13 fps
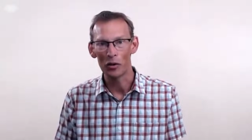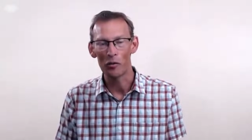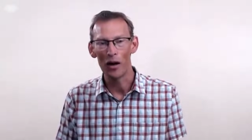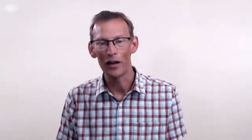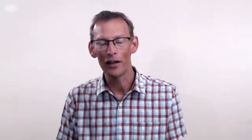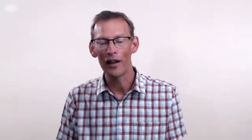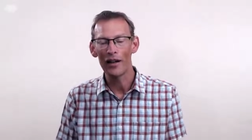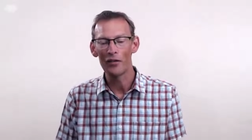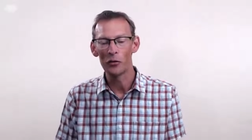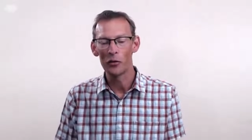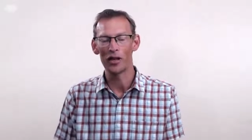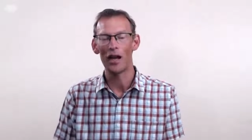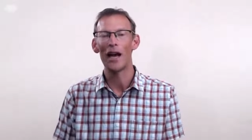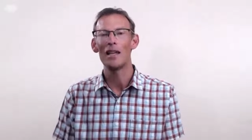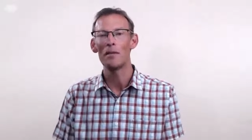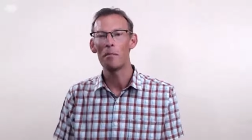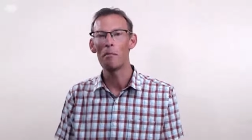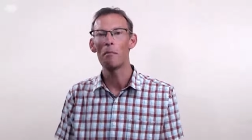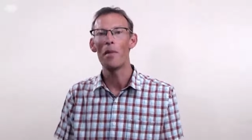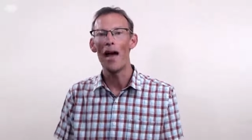My life was a
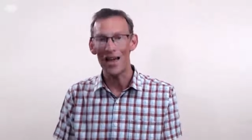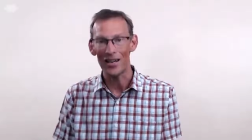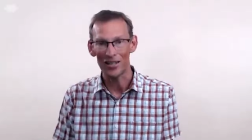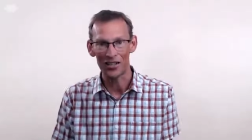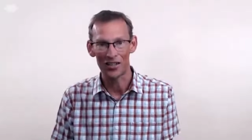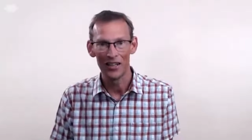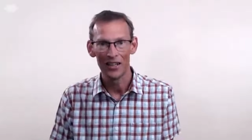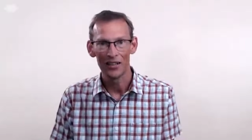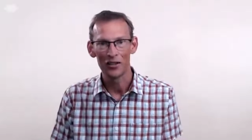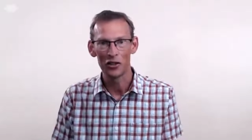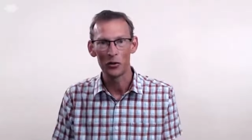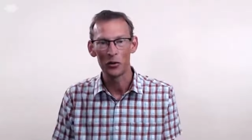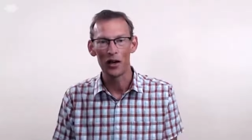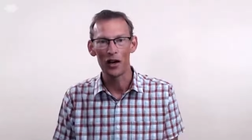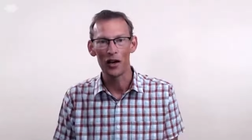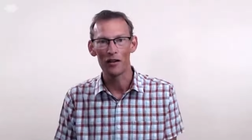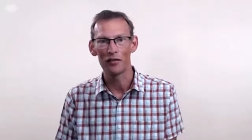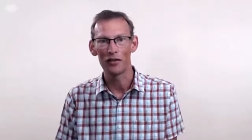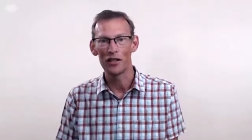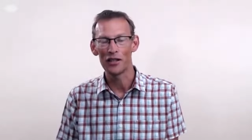mess two and a
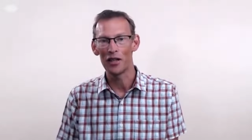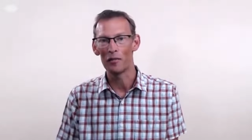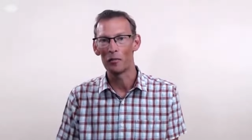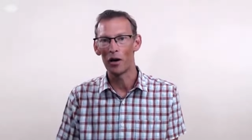half years in.